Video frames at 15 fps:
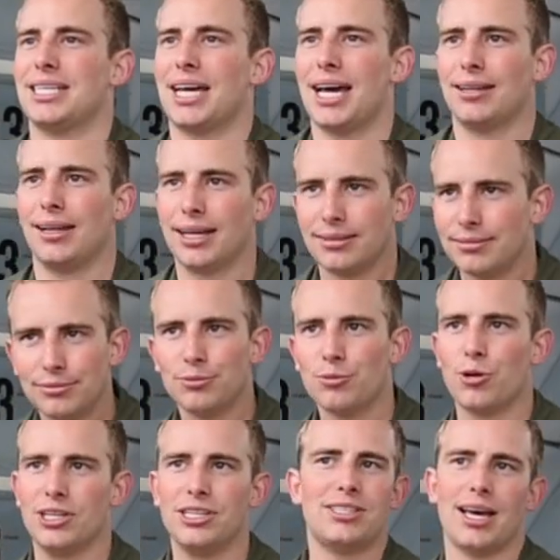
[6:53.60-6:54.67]
dad like,
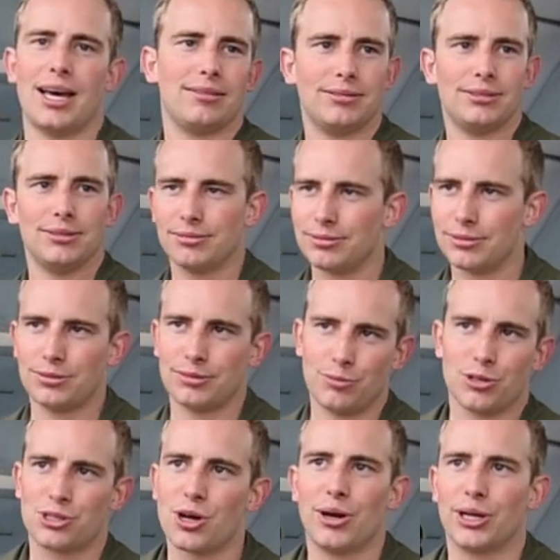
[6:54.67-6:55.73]
"What is that?
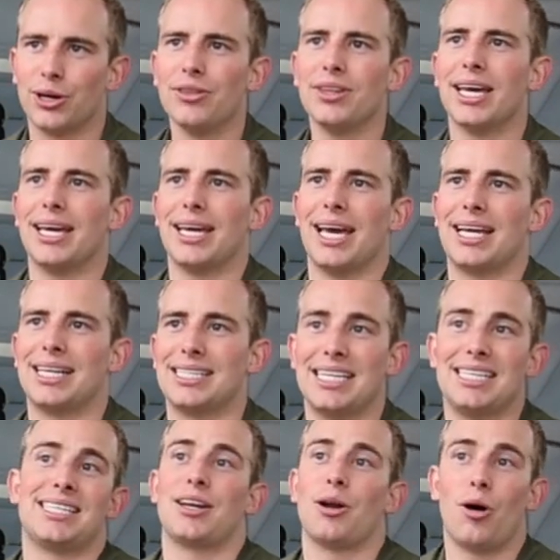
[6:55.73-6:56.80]
What's going on there?" And
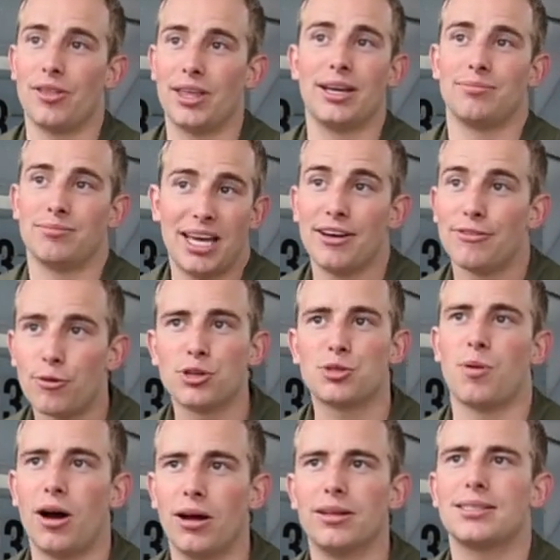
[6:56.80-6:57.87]
he said, "Oh, they're Air Force
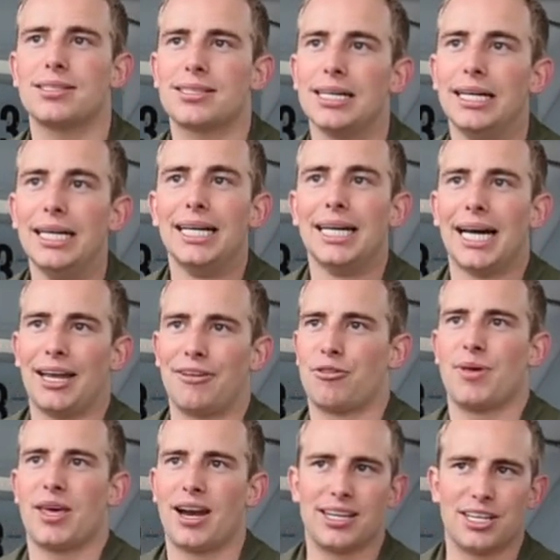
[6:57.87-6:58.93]
pilots." And
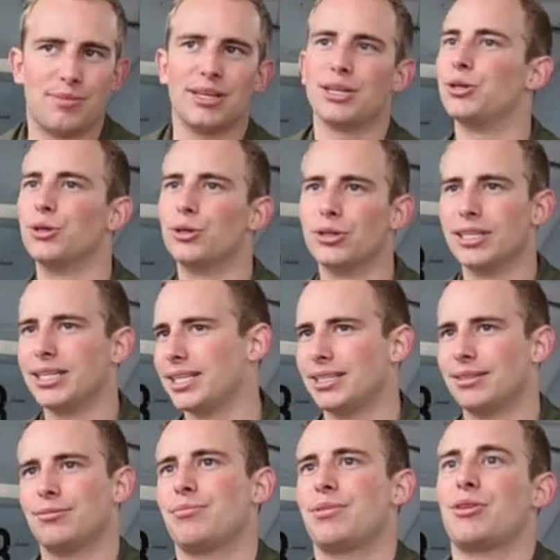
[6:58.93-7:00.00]
from then I did a bit of googling
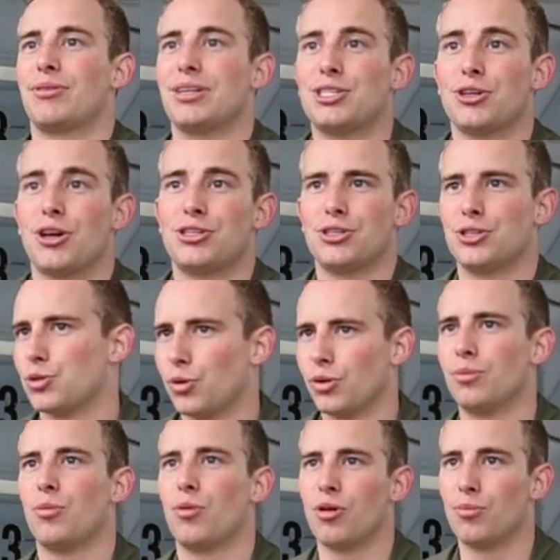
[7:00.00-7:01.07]
and a bit of research and saw
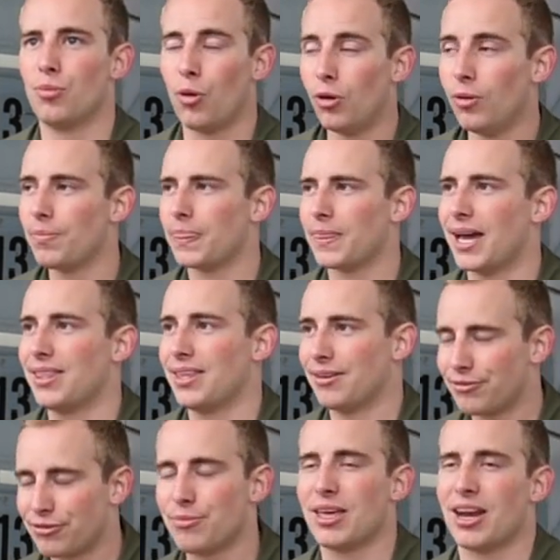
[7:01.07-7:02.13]
them more and more. And then
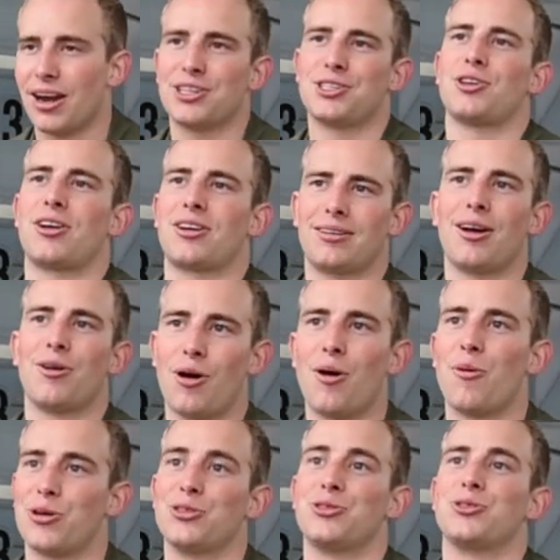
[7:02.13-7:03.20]
from then I decided I, I
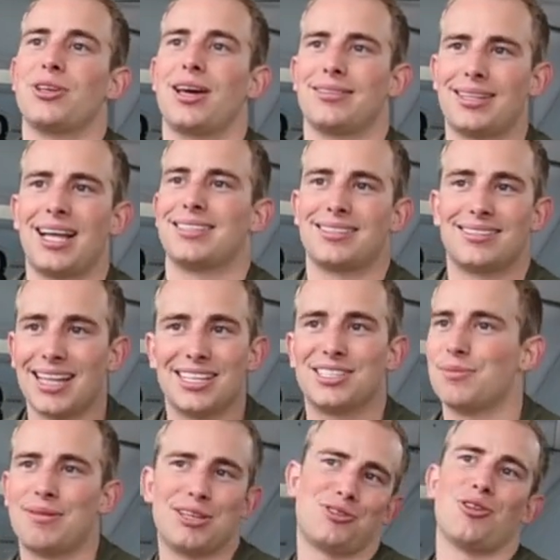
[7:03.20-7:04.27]
want to do that. That's that's
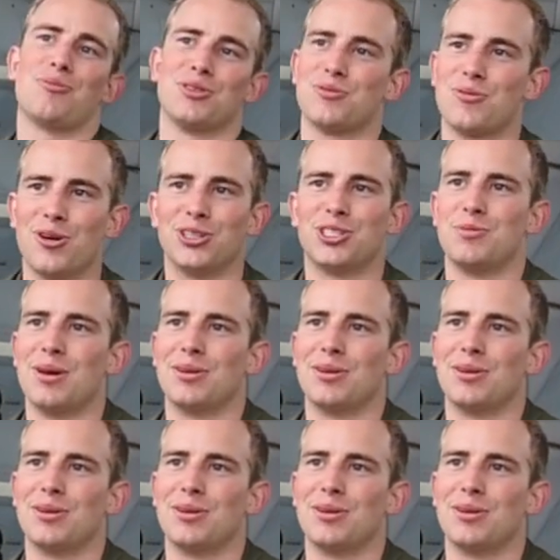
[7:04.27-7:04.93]
the best job in the world to be